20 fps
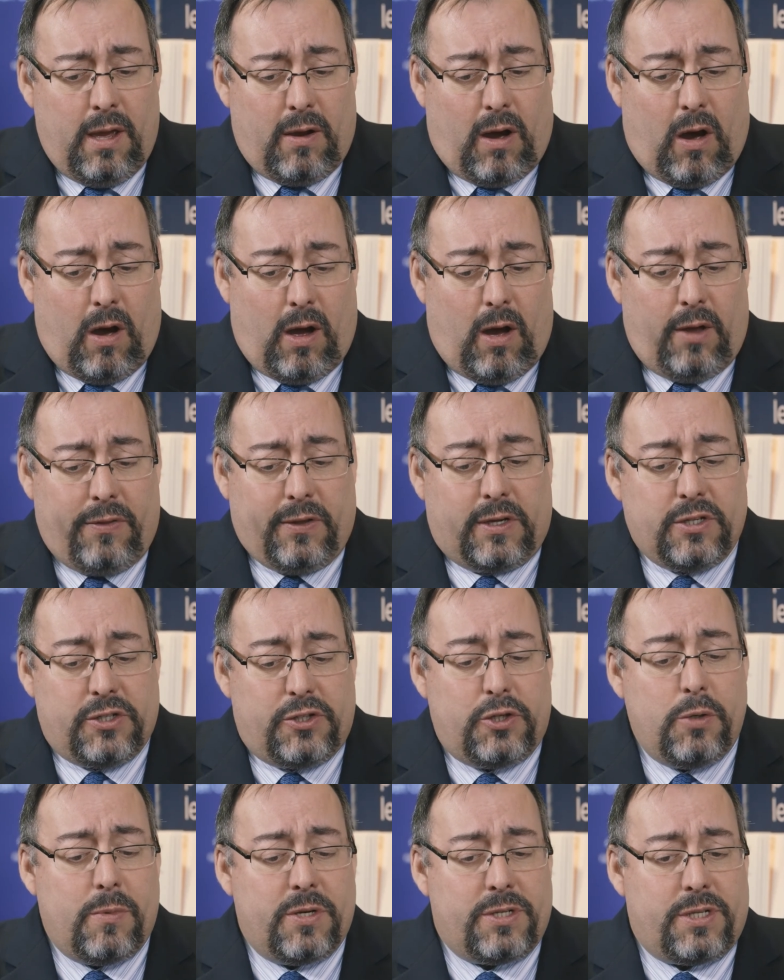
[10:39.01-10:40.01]
on the
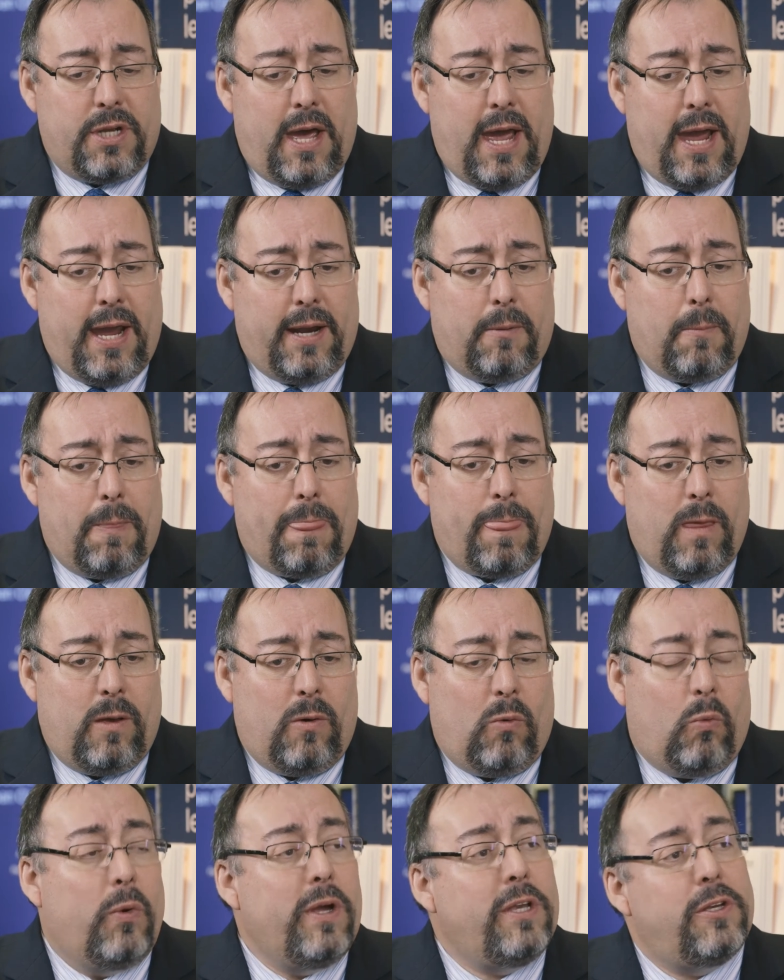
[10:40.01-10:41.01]
consumer side,
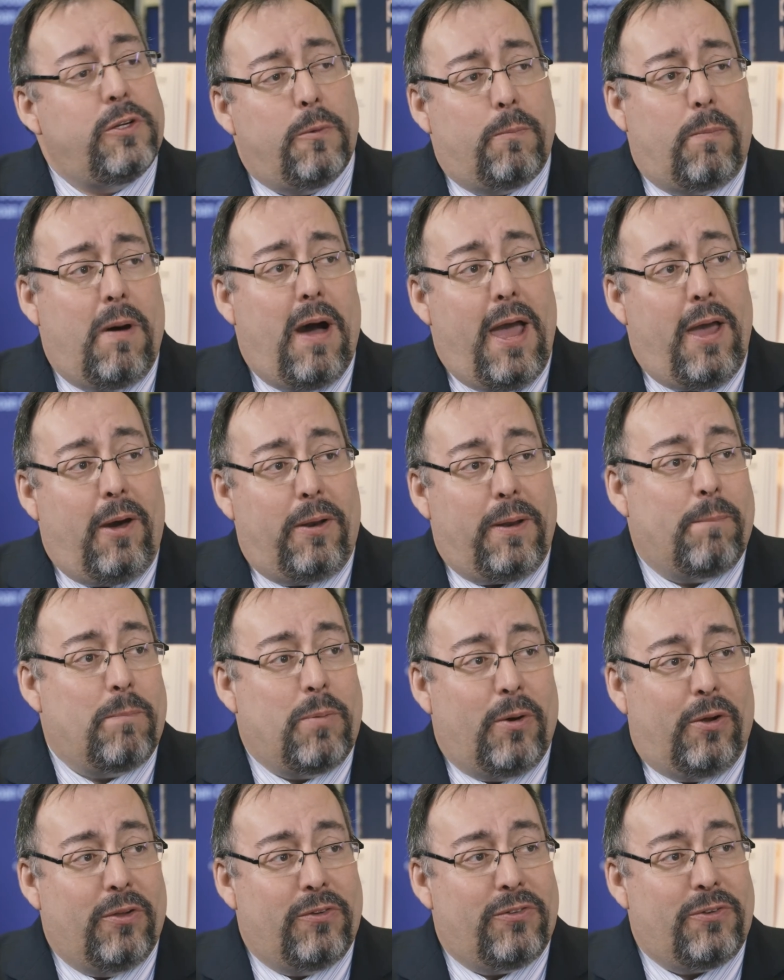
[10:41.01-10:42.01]
we do buy on
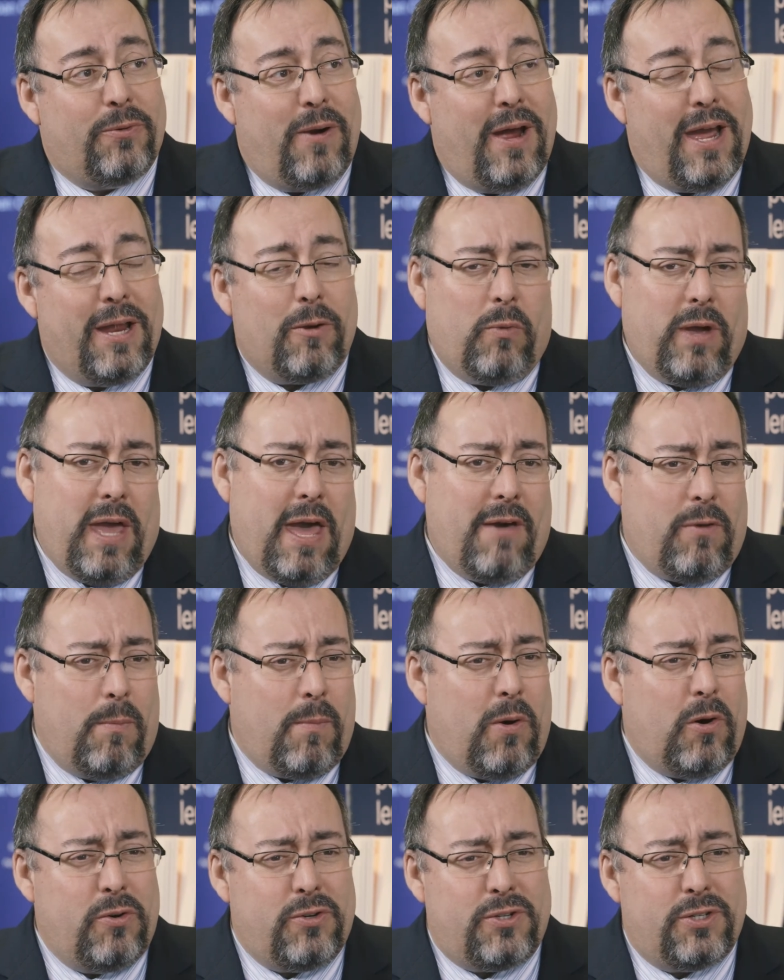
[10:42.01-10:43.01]
impulse, right? We have
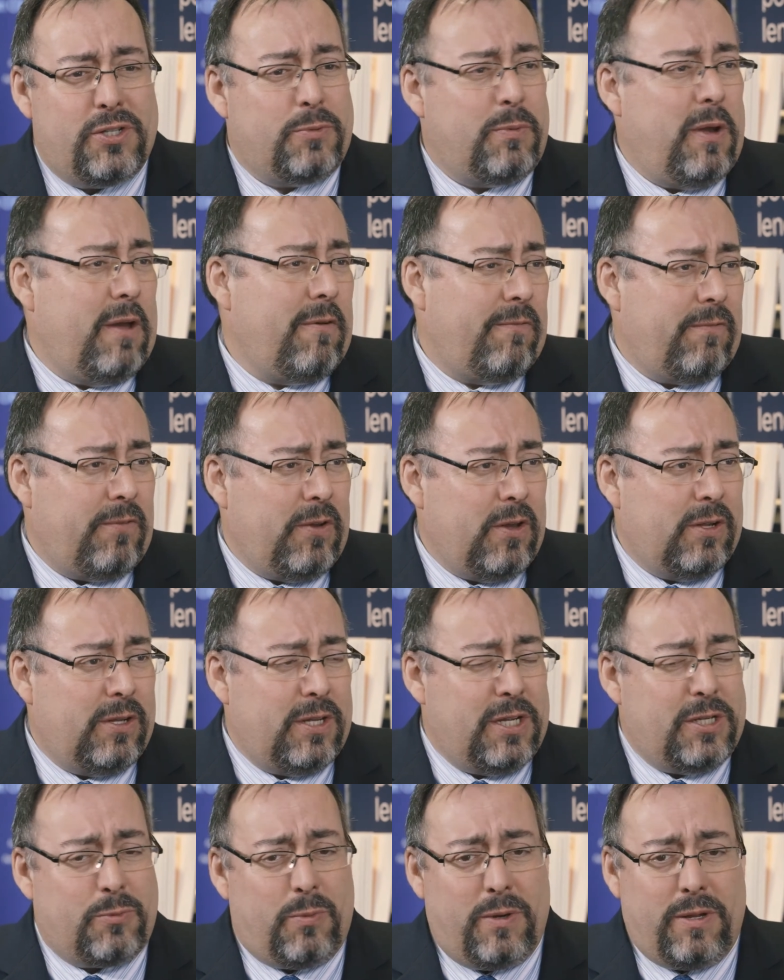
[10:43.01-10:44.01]
emotions, we have
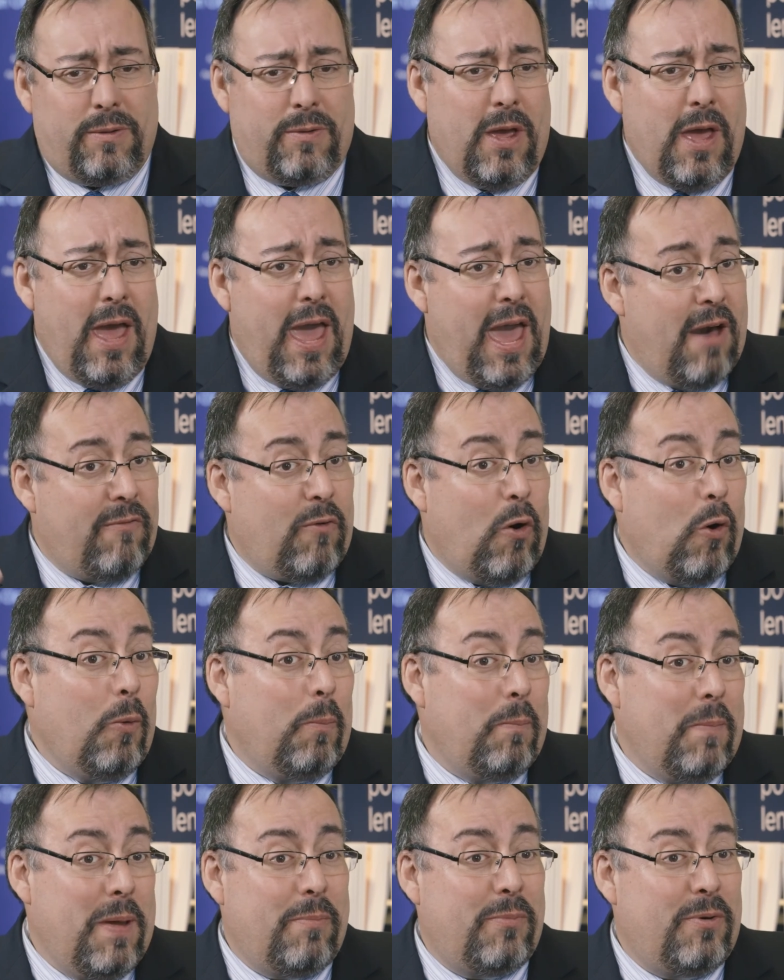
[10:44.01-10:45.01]
feelings, we have old
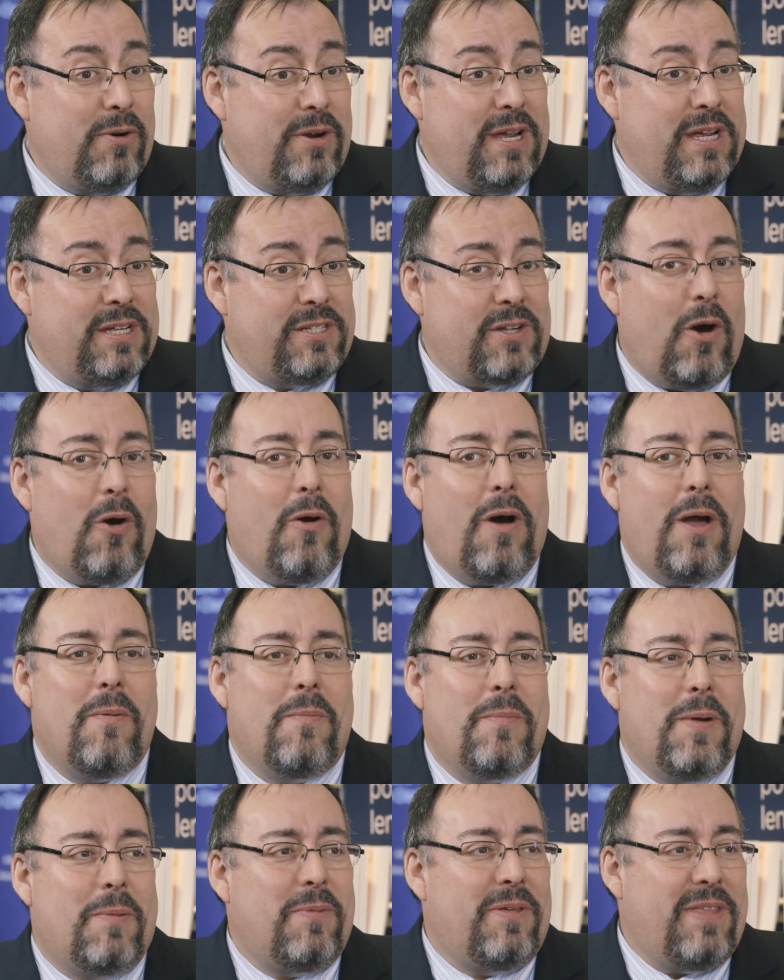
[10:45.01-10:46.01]
memories. Oh, I
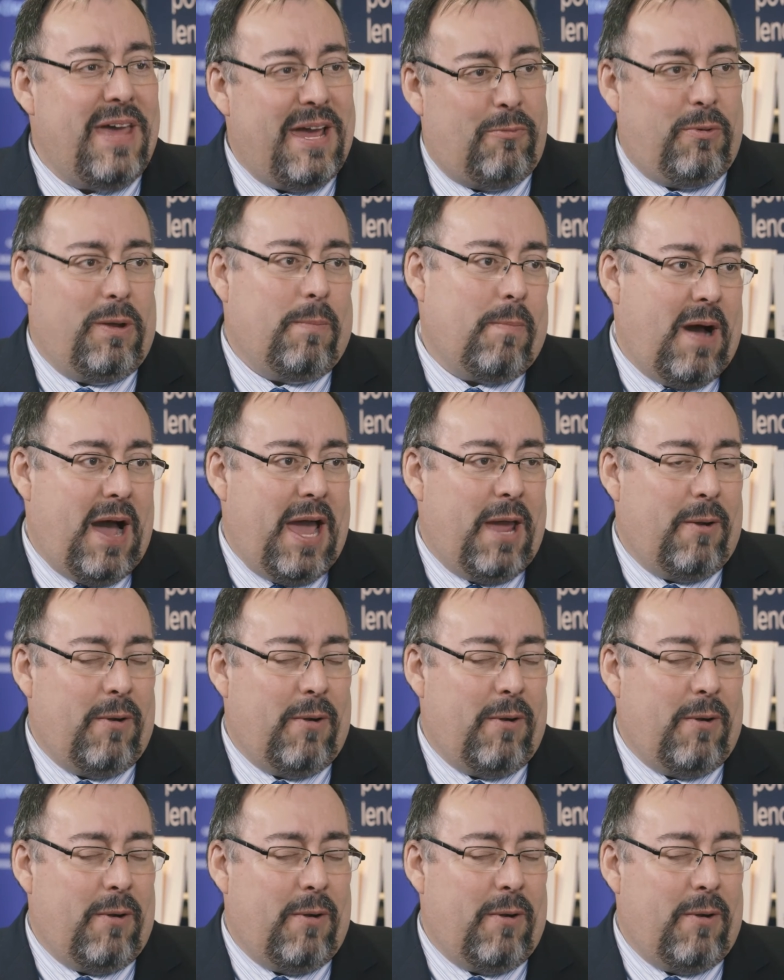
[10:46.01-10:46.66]
remember that, and we buy it,